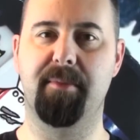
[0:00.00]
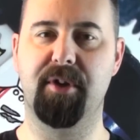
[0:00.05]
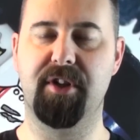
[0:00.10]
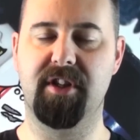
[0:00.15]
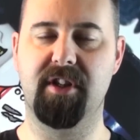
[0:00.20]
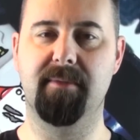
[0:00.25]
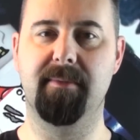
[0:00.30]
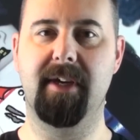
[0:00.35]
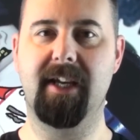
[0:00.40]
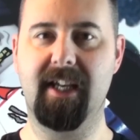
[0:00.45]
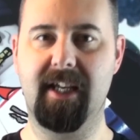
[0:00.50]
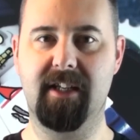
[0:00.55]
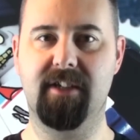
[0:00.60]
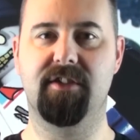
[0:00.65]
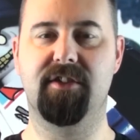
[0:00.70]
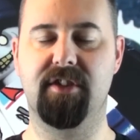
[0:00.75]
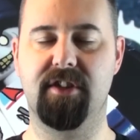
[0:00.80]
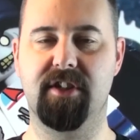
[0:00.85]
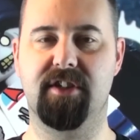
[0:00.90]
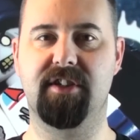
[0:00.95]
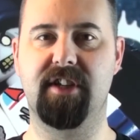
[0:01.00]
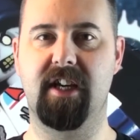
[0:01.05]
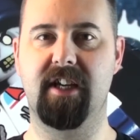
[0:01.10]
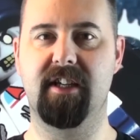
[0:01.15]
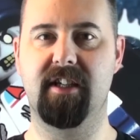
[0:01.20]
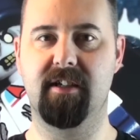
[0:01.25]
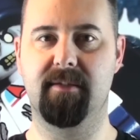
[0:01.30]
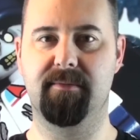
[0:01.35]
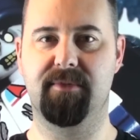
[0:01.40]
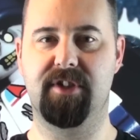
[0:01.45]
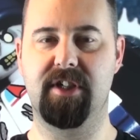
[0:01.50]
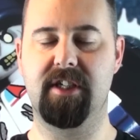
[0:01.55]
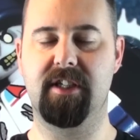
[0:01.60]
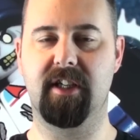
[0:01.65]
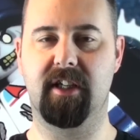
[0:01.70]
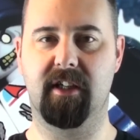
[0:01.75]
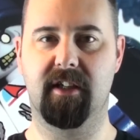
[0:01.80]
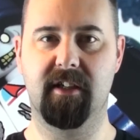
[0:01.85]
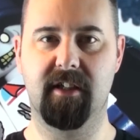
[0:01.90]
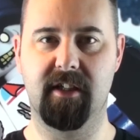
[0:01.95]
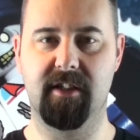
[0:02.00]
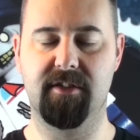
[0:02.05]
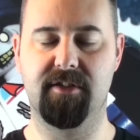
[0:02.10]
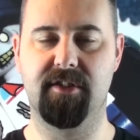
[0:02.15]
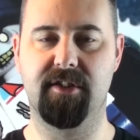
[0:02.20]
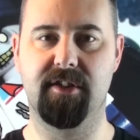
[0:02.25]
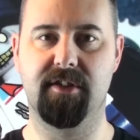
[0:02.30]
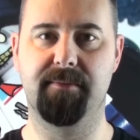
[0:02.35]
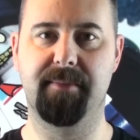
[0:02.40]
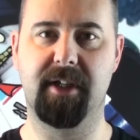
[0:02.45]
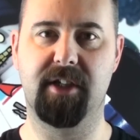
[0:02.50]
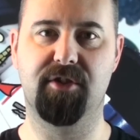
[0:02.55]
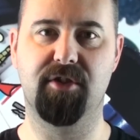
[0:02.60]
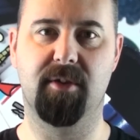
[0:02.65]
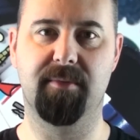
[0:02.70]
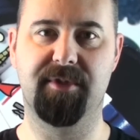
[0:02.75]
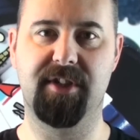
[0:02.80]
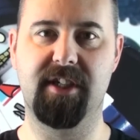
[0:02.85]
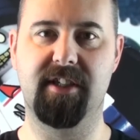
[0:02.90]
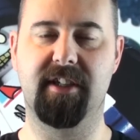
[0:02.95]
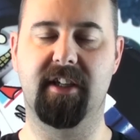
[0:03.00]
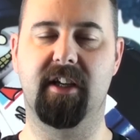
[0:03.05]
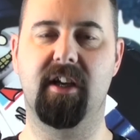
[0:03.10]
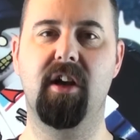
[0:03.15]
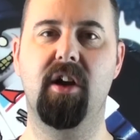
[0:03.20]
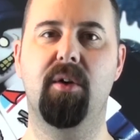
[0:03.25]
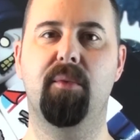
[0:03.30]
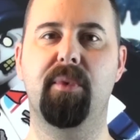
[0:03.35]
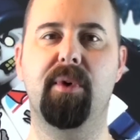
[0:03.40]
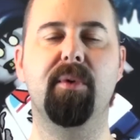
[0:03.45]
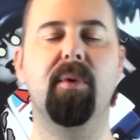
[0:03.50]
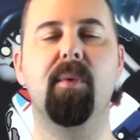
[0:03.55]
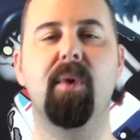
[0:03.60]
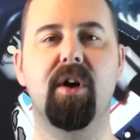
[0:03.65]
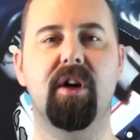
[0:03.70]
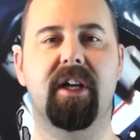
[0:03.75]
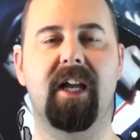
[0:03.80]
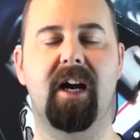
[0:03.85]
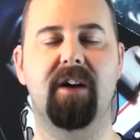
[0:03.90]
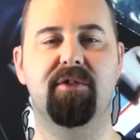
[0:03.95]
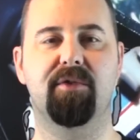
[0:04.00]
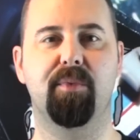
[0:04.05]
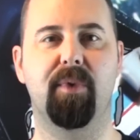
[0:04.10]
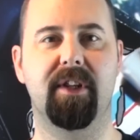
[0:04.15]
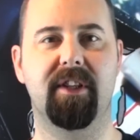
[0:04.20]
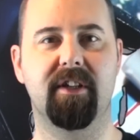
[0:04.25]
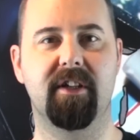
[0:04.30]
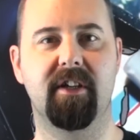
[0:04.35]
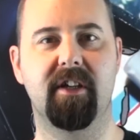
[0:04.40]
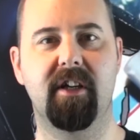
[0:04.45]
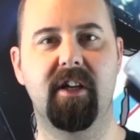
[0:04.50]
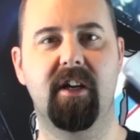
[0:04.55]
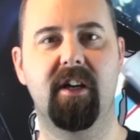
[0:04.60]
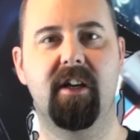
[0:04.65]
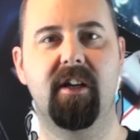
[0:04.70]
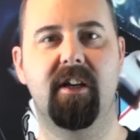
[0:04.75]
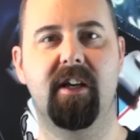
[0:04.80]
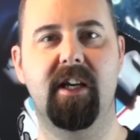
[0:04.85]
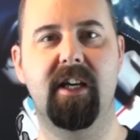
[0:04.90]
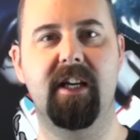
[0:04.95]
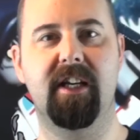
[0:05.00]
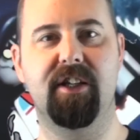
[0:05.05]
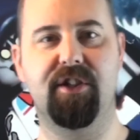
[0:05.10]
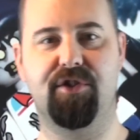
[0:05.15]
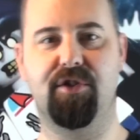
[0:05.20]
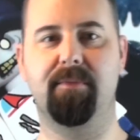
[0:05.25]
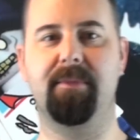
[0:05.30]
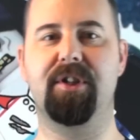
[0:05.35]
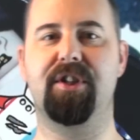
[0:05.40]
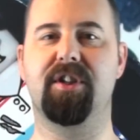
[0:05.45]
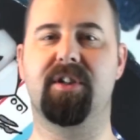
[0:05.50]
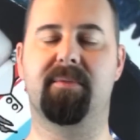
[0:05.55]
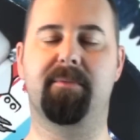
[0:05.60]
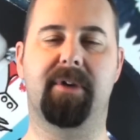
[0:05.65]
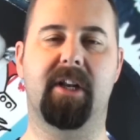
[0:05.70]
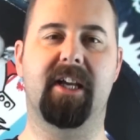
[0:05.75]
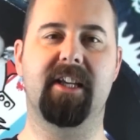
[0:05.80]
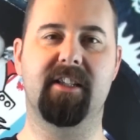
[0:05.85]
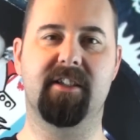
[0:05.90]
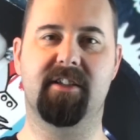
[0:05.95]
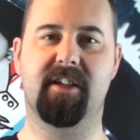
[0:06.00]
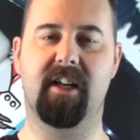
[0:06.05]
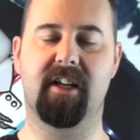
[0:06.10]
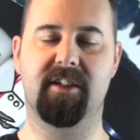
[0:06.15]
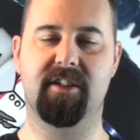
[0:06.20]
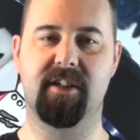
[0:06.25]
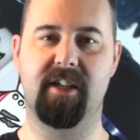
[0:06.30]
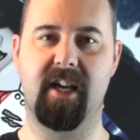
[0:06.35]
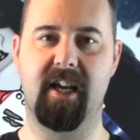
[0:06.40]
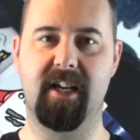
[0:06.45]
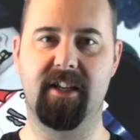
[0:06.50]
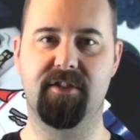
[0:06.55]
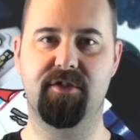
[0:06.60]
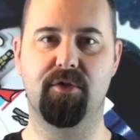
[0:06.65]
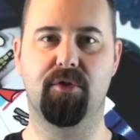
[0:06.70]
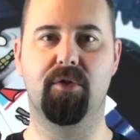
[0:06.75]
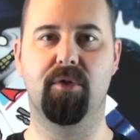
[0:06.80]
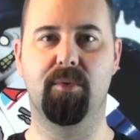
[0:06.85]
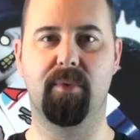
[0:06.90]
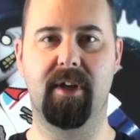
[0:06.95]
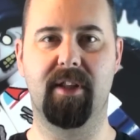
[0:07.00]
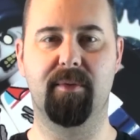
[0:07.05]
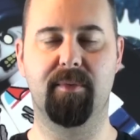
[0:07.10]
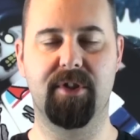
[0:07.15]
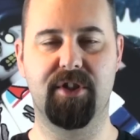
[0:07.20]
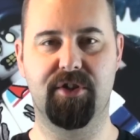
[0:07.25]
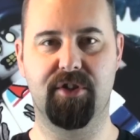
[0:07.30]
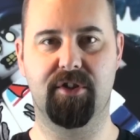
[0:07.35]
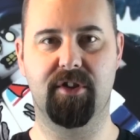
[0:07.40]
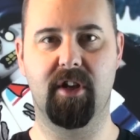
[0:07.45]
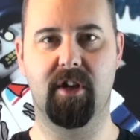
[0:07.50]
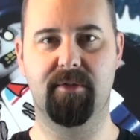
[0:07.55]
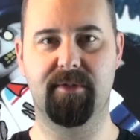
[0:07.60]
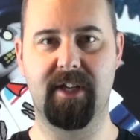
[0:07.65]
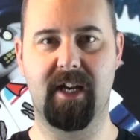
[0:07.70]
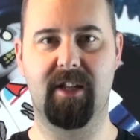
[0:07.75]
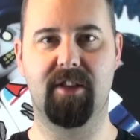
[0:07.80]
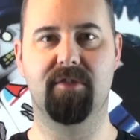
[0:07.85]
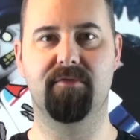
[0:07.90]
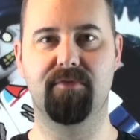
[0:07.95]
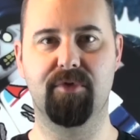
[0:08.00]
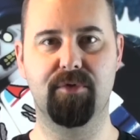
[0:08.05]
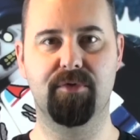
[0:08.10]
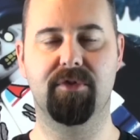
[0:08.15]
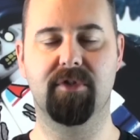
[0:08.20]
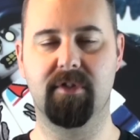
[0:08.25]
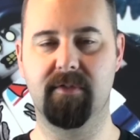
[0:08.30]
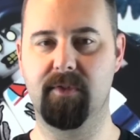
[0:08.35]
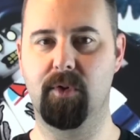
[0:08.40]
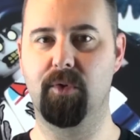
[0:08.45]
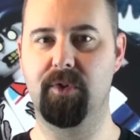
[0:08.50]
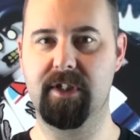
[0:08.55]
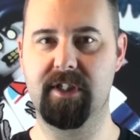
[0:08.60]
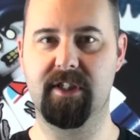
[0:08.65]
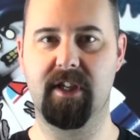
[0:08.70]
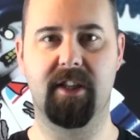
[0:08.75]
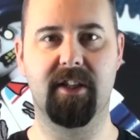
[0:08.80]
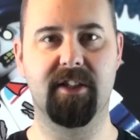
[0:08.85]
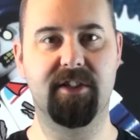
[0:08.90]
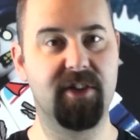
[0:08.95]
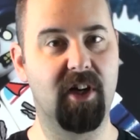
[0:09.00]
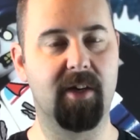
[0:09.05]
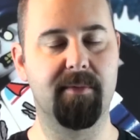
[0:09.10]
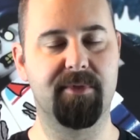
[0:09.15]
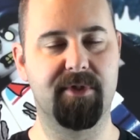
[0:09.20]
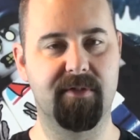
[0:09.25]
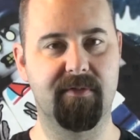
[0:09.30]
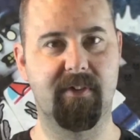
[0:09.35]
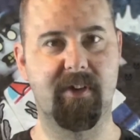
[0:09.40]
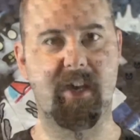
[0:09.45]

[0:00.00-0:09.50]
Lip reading: putting them into the stadium seating, into the big top seating, we will work out whether it should be just plain skeleton heads or whether we should go down the route of all these other types of